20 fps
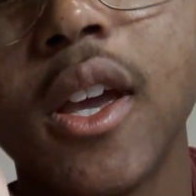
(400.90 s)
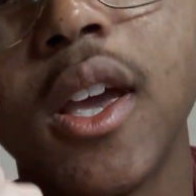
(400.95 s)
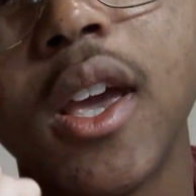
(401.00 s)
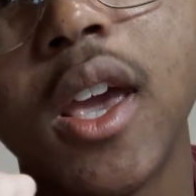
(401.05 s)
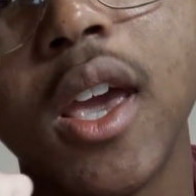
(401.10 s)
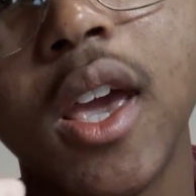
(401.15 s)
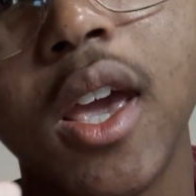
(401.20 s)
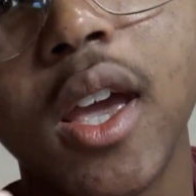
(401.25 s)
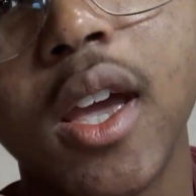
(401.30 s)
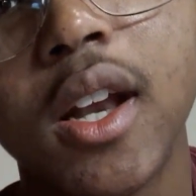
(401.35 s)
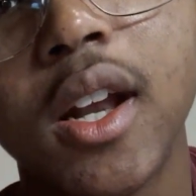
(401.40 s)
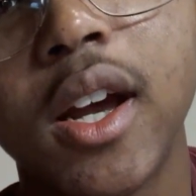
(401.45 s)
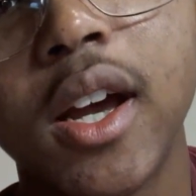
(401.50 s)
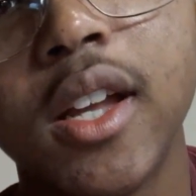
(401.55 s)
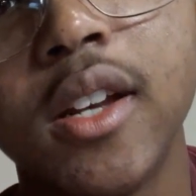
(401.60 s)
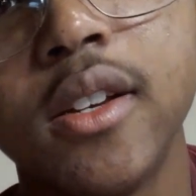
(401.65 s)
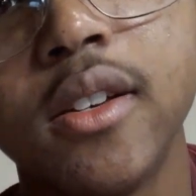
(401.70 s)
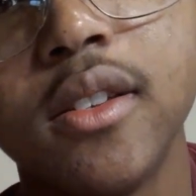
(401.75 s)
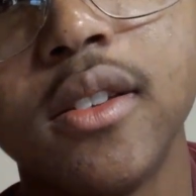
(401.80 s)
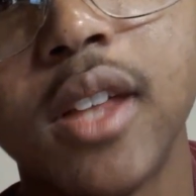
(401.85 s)
and
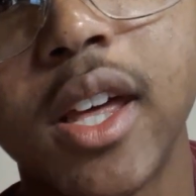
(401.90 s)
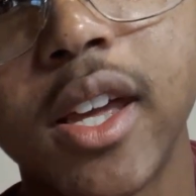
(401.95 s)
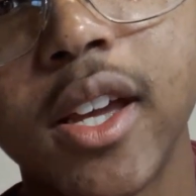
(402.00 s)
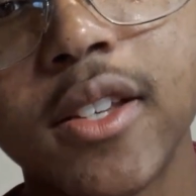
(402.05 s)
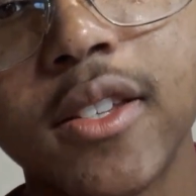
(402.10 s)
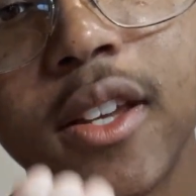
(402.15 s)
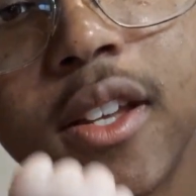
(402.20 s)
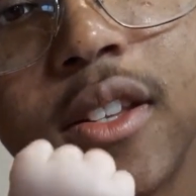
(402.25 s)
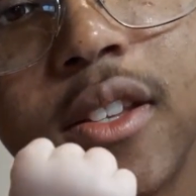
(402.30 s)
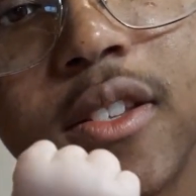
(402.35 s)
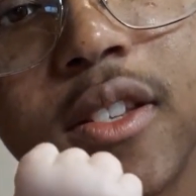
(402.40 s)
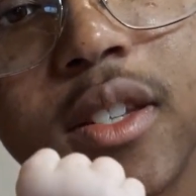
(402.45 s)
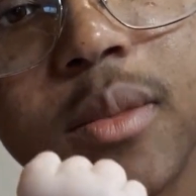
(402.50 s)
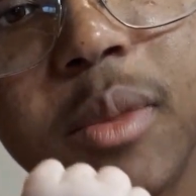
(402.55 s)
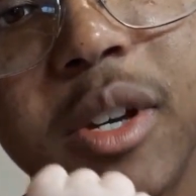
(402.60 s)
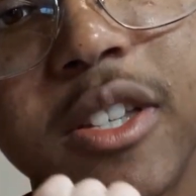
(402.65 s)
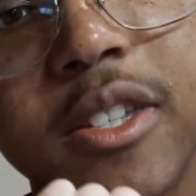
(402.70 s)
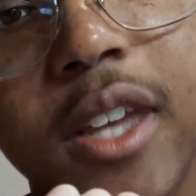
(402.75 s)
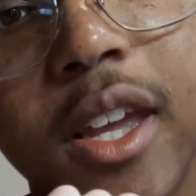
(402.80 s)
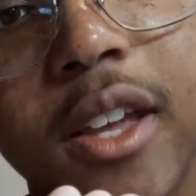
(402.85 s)
like I said, this is
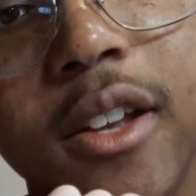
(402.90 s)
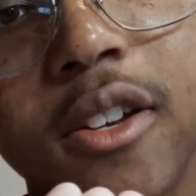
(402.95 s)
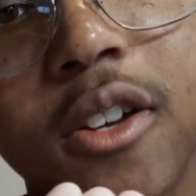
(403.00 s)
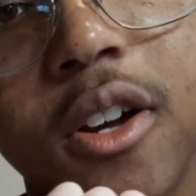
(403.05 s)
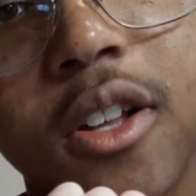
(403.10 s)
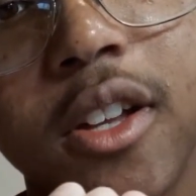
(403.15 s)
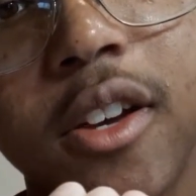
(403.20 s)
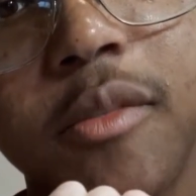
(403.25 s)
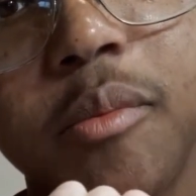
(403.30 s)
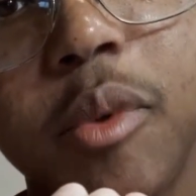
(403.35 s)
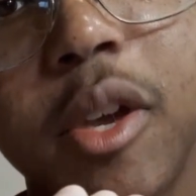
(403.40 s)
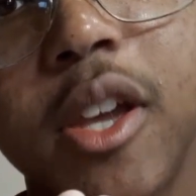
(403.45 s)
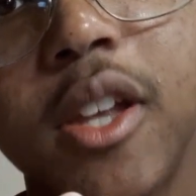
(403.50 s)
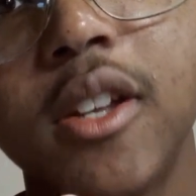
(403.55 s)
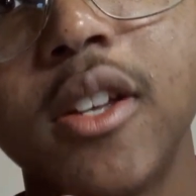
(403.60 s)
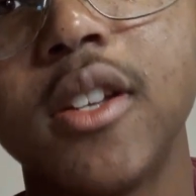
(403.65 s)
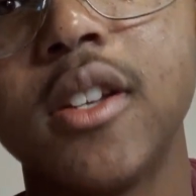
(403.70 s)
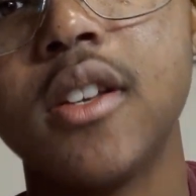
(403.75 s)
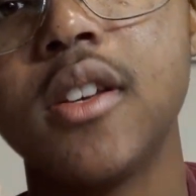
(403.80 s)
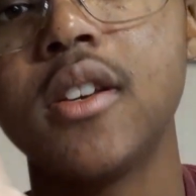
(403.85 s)
my second doll I've
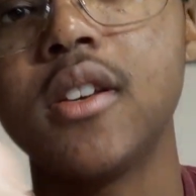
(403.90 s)
painted.